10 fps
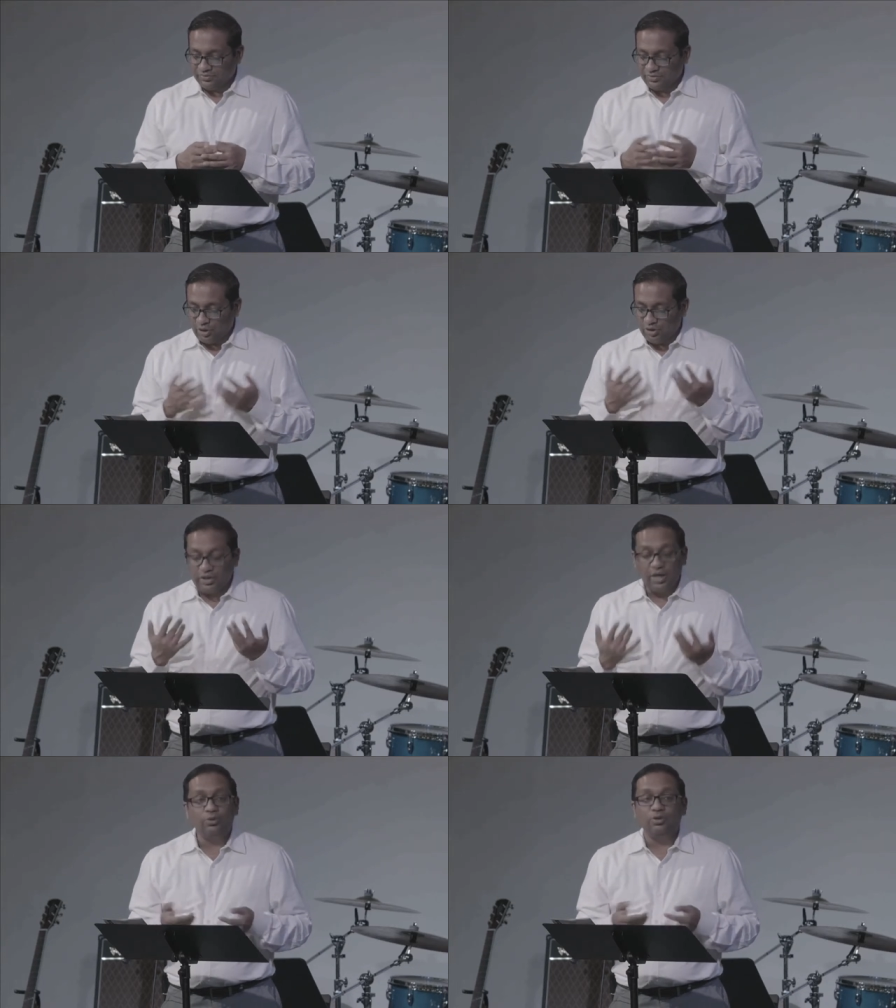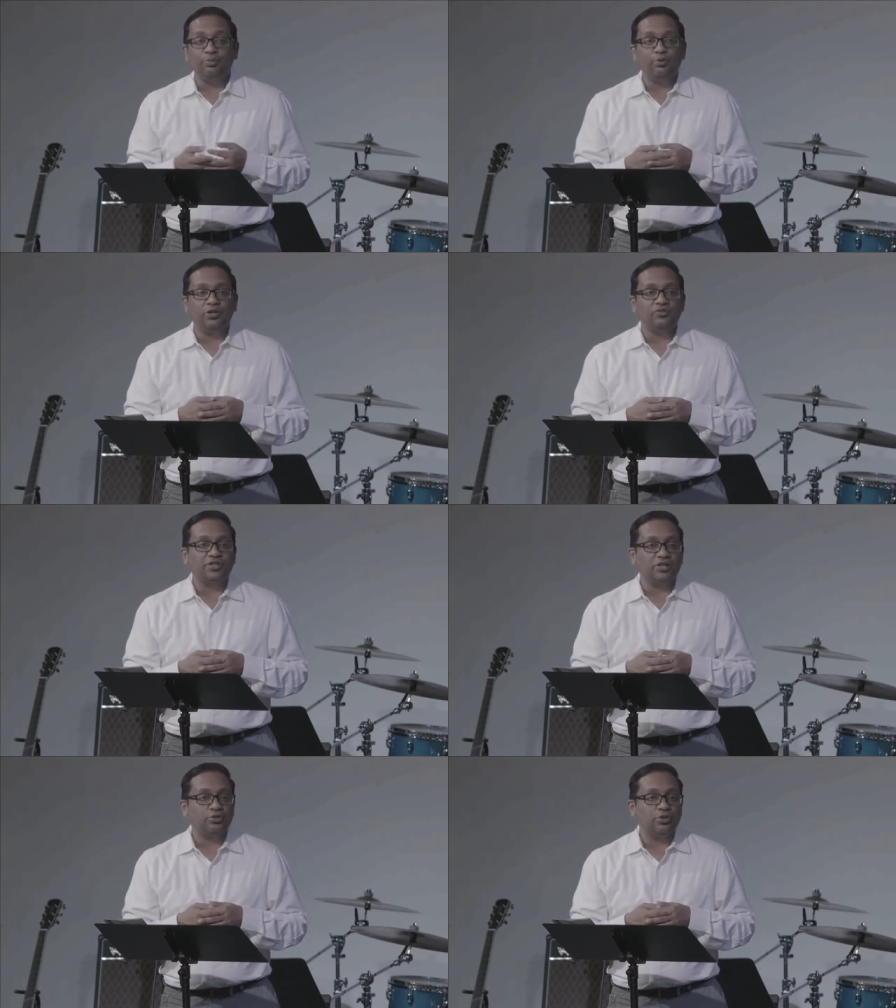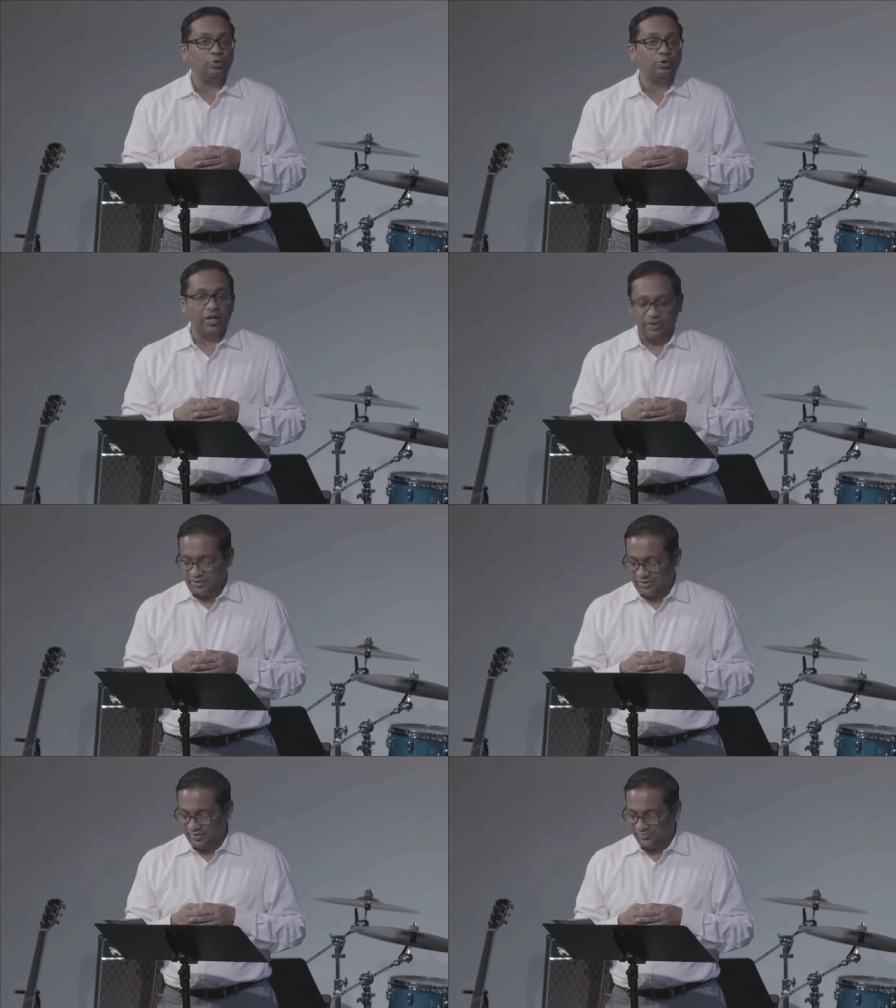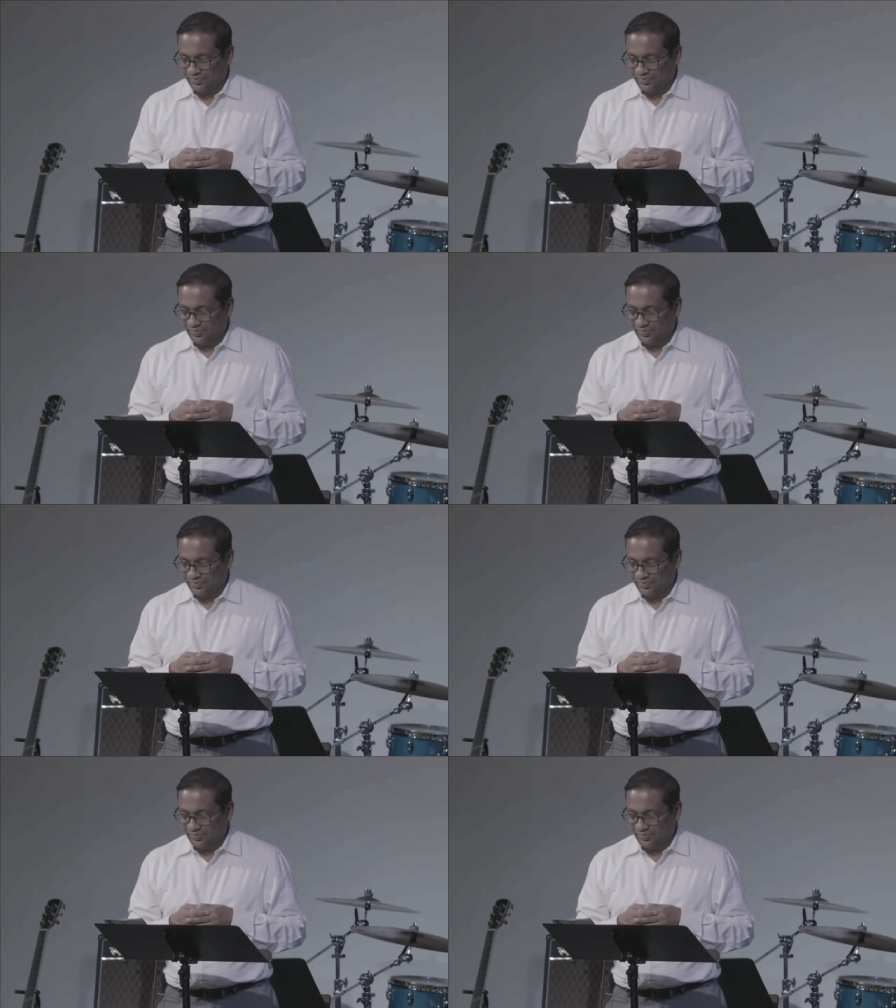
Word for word: they weren't born of sexual immorality.